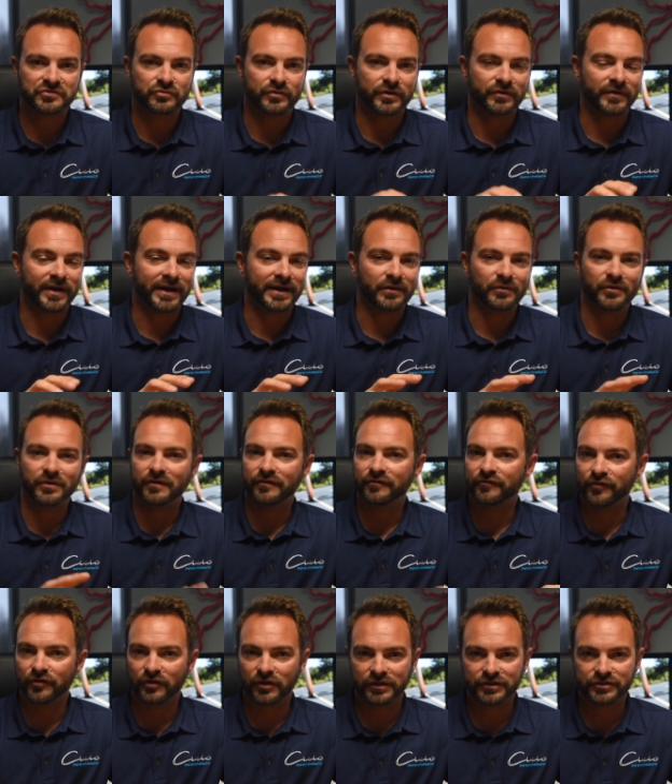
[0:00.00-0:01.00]
We ran it with a
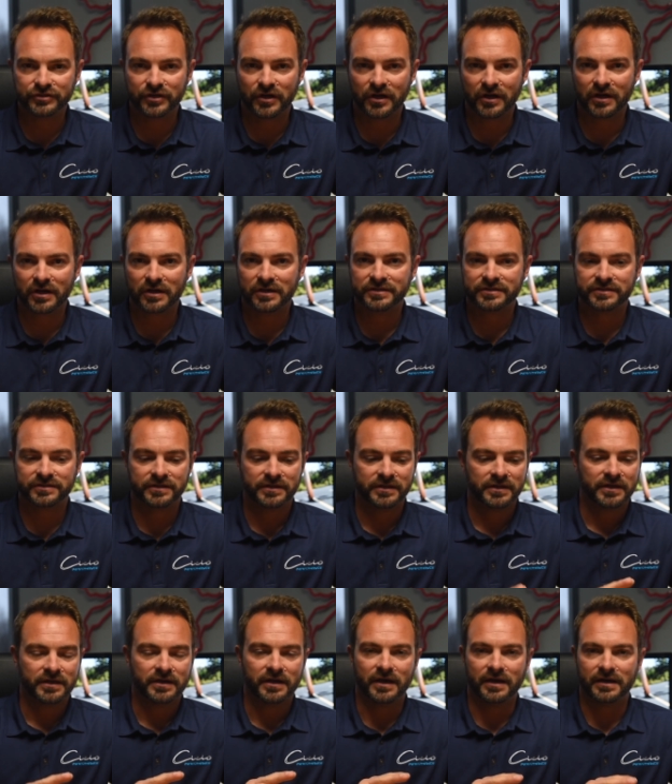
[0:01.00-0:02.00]
full exhaust
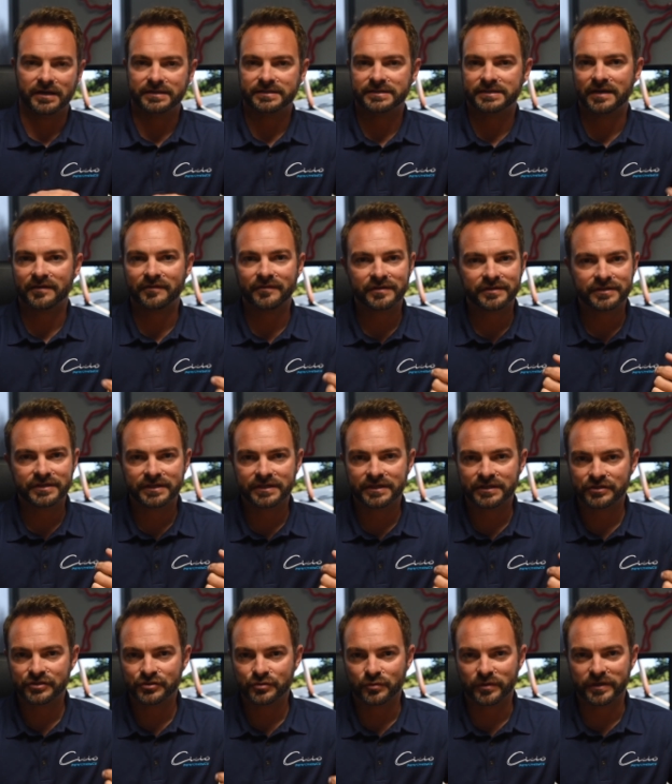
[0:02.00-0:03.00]
on a
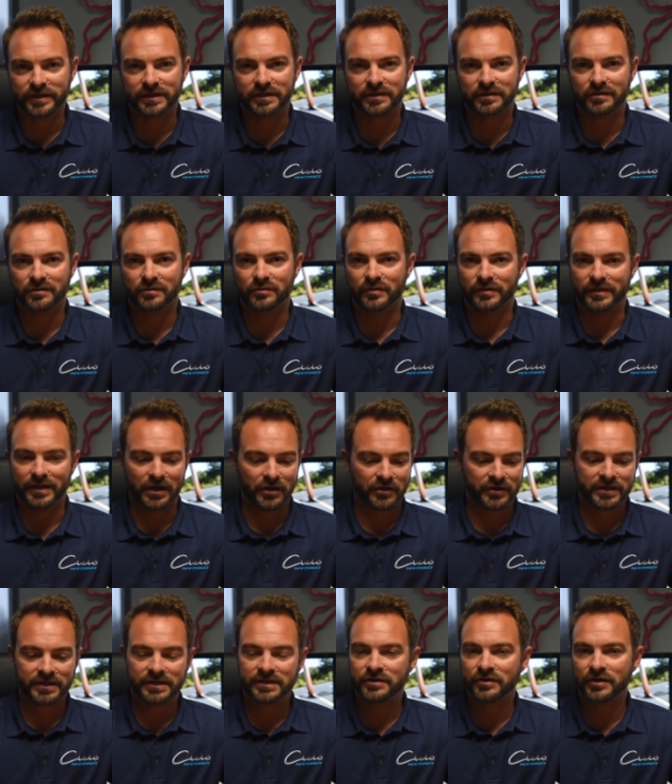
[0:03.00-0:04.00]
17-inch wheel
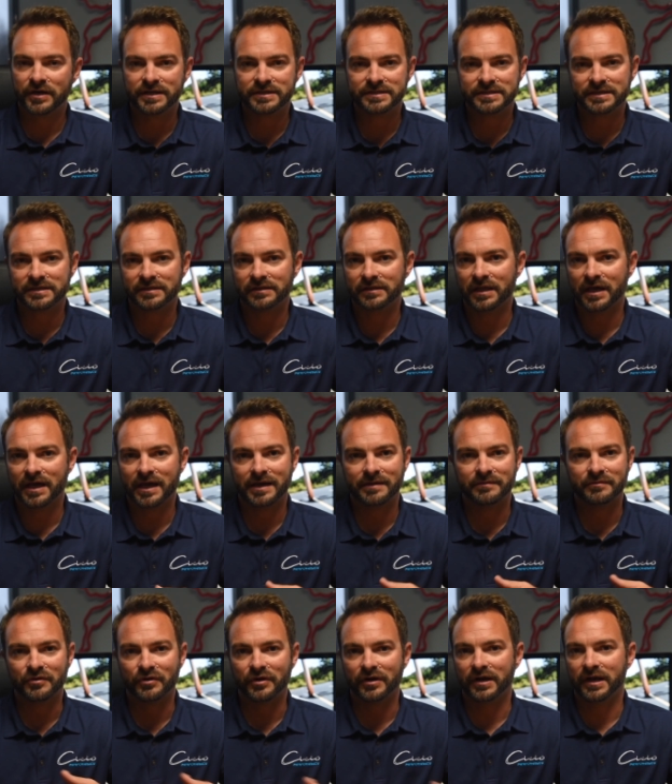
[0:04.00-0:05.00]
without any crazy
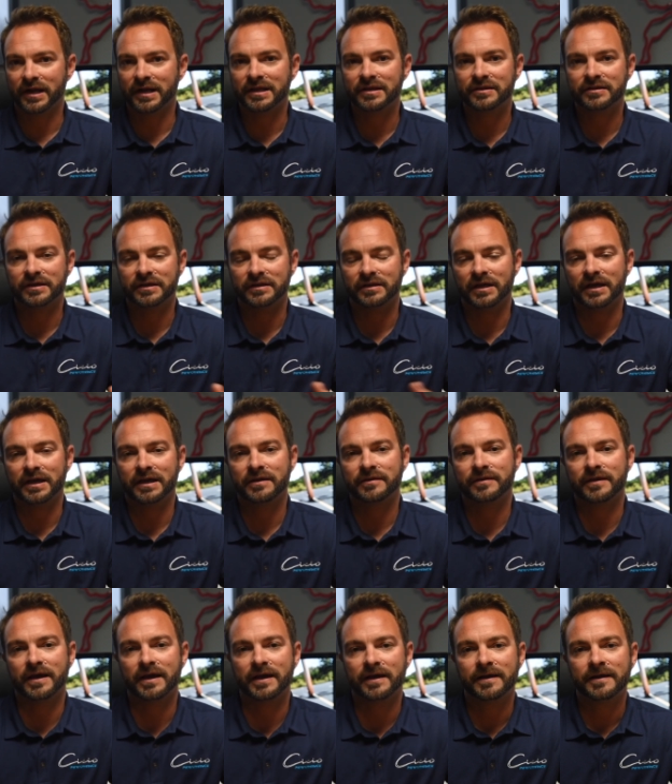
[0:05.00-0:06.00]
alignment or anything like
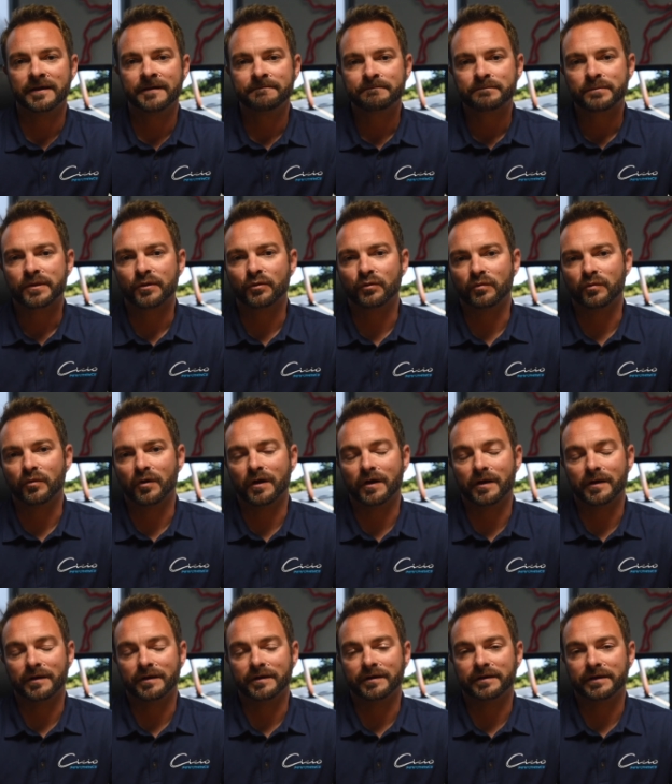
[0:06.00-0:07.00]
that,
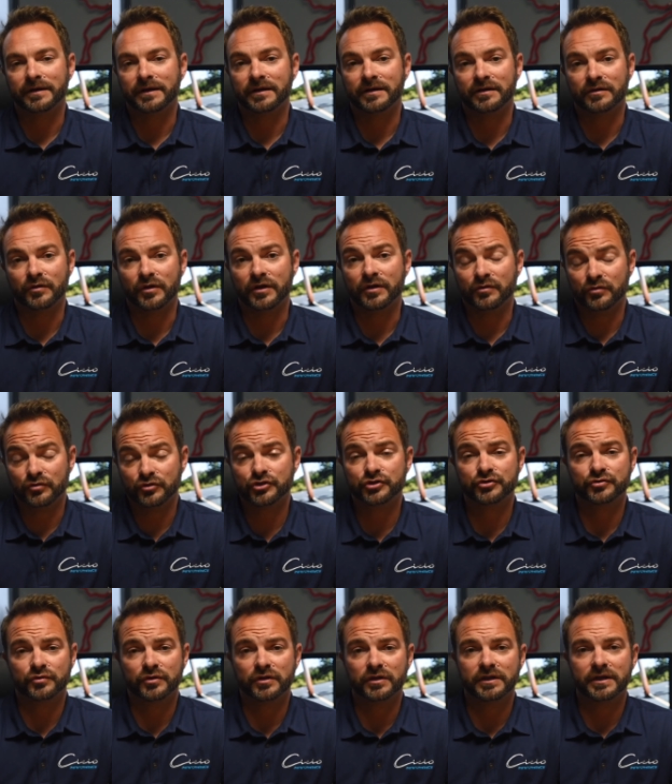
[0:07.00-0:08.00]
and it
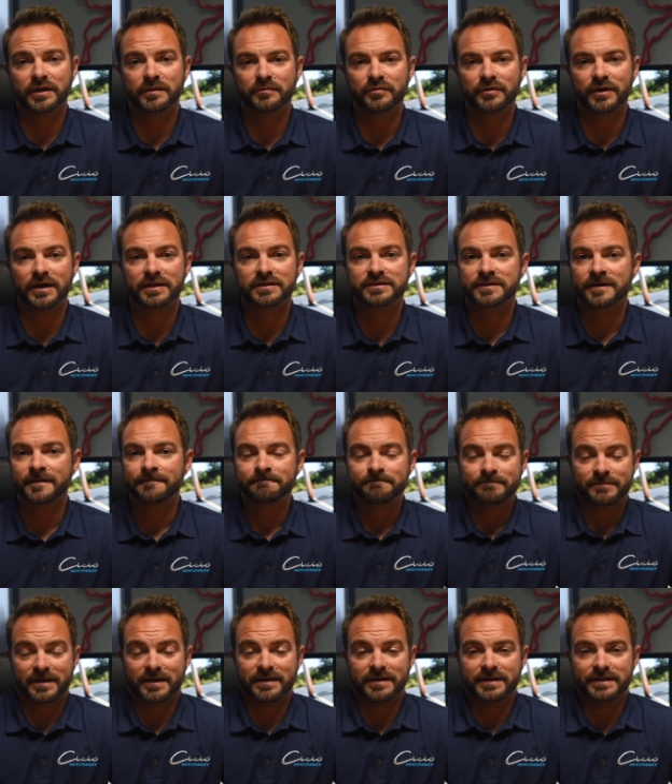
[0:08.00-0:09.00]
just really impressed.
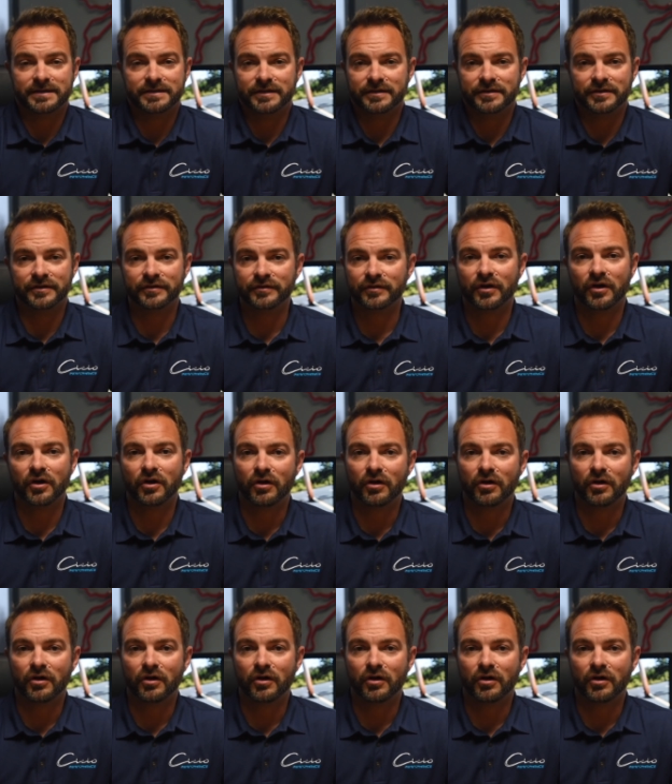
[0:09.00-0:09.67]
And he did an